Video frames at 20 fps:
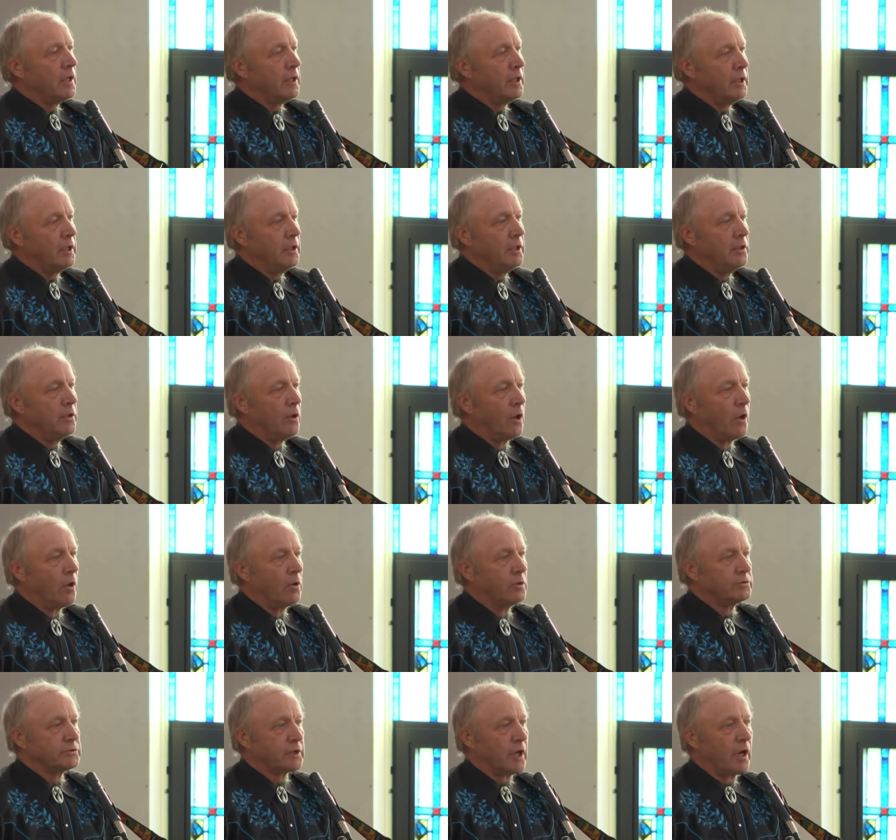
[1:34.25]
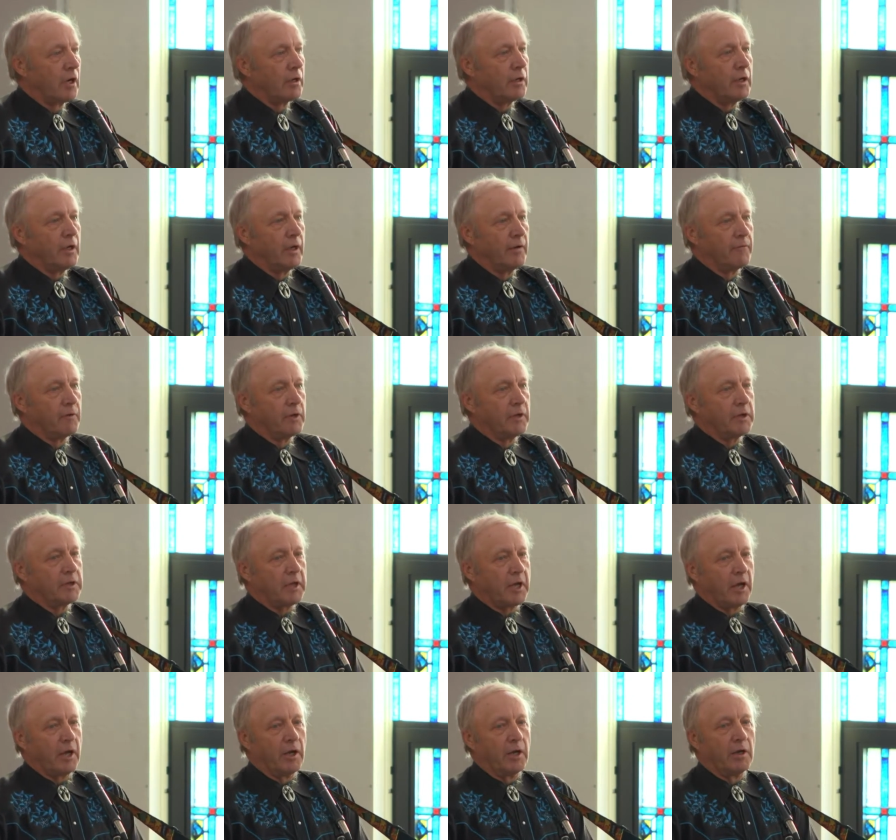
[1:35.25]
He knows our every
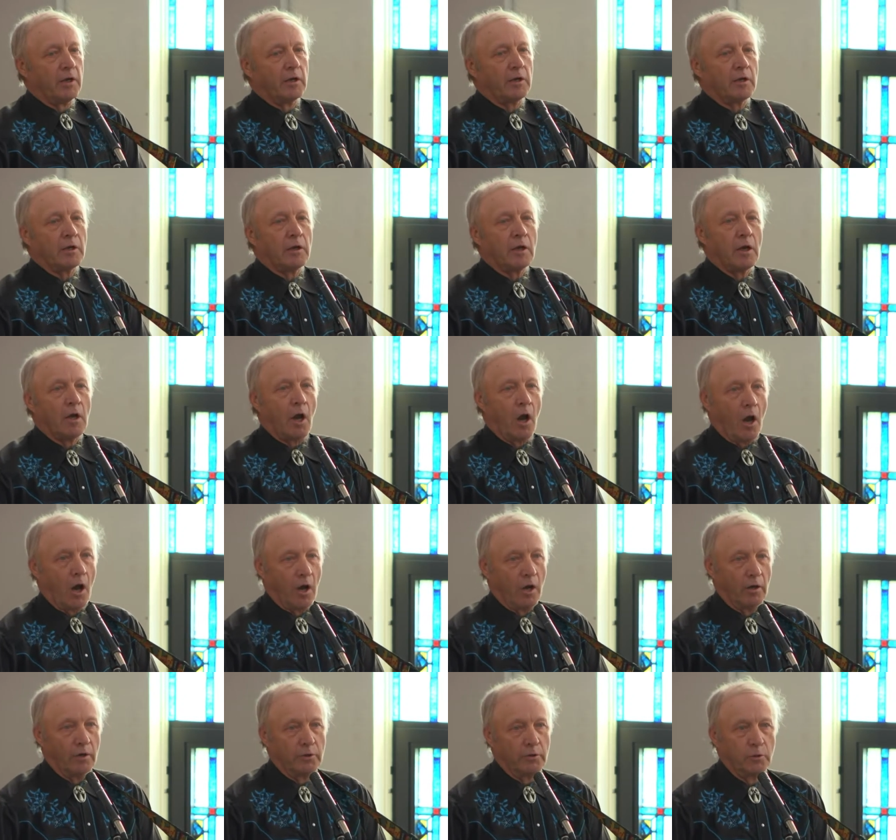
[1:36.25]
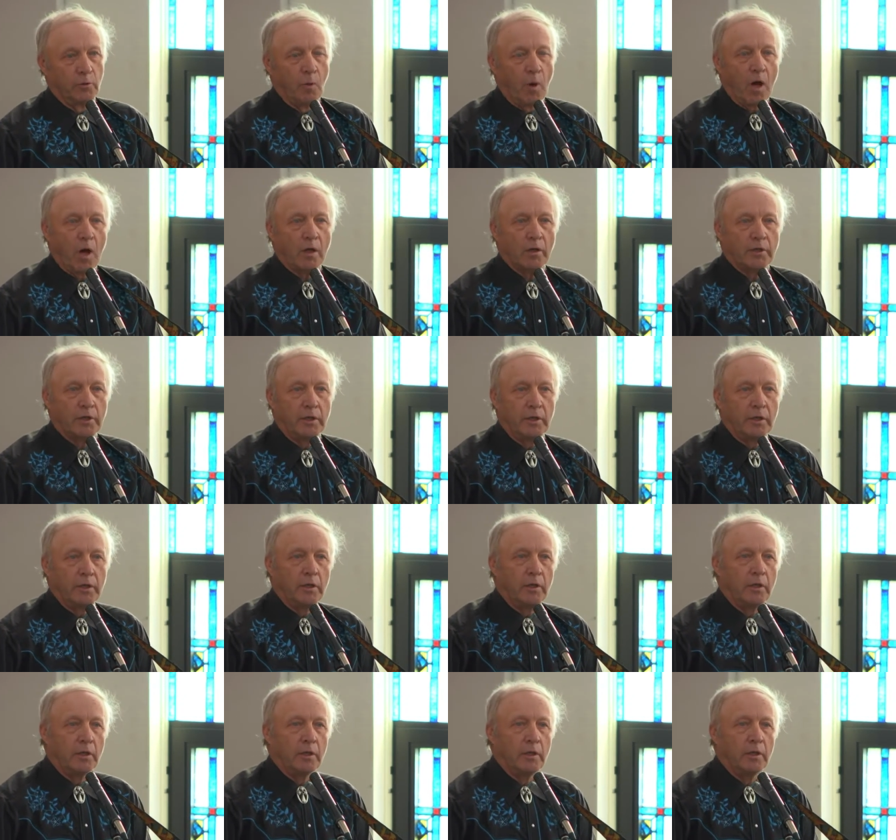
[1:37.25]
care. Are you walking
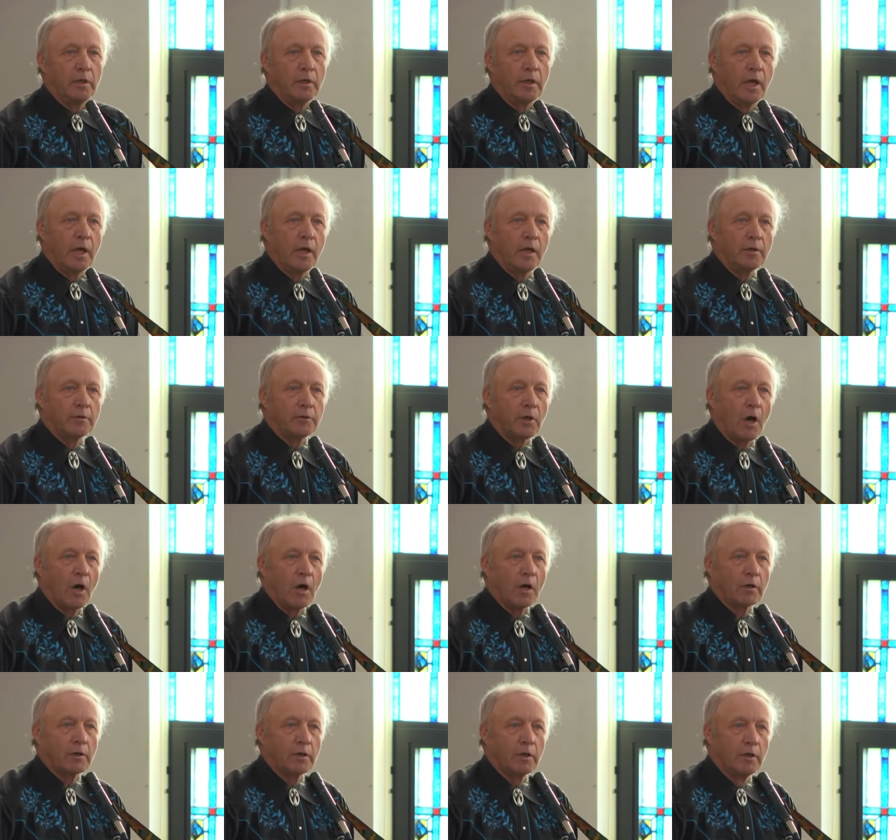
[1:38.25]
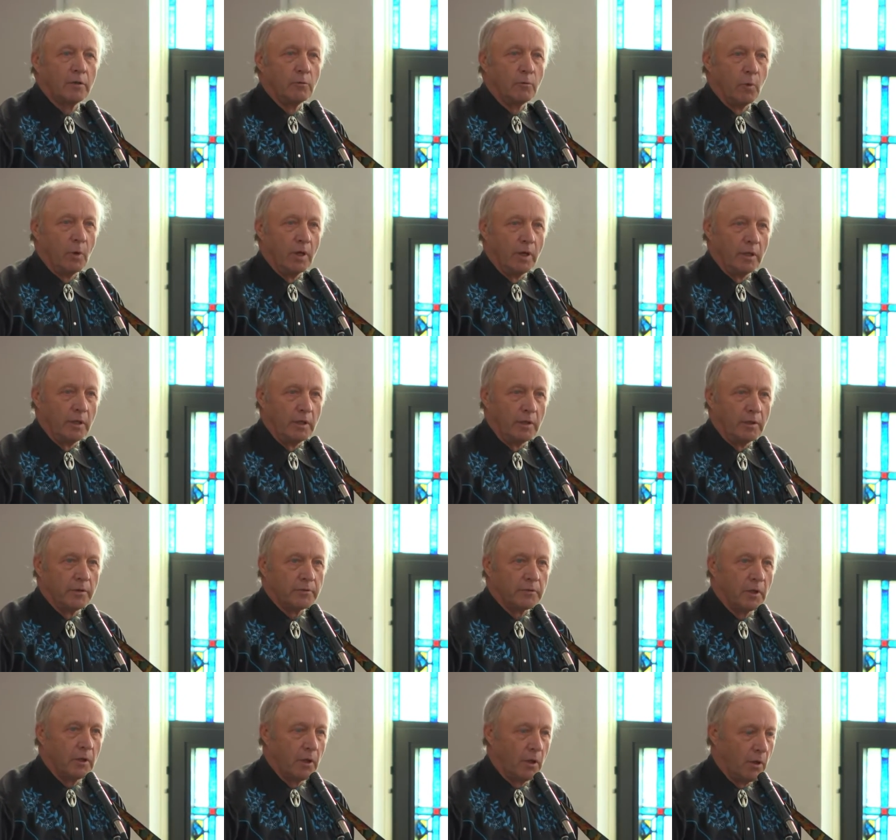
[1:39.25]
and talking
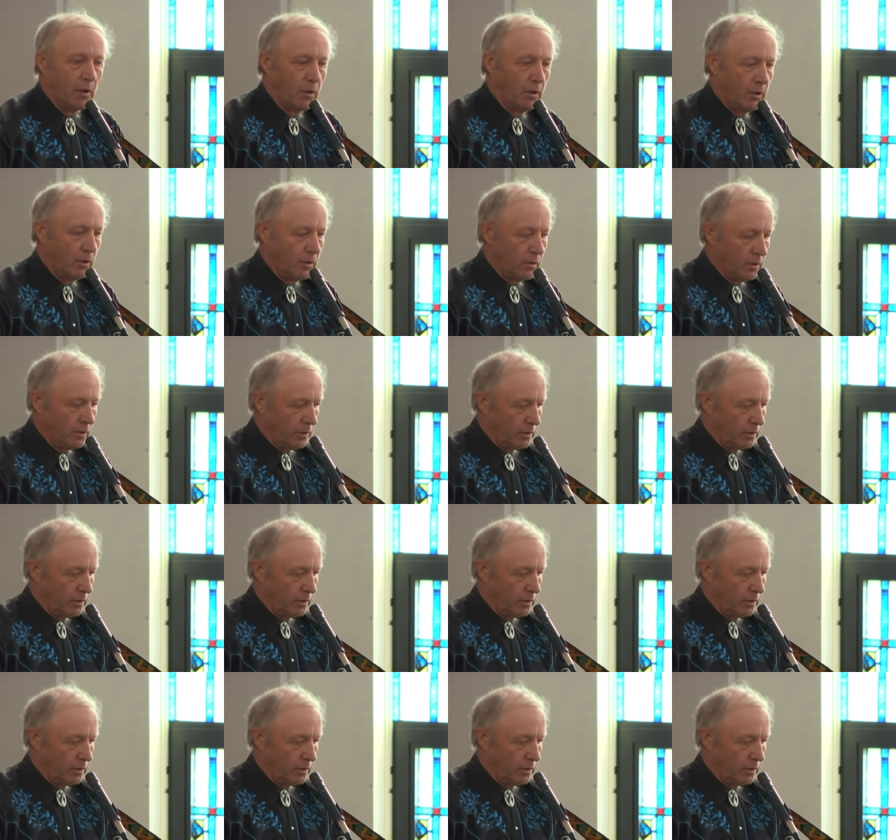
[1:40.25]
with the Lord?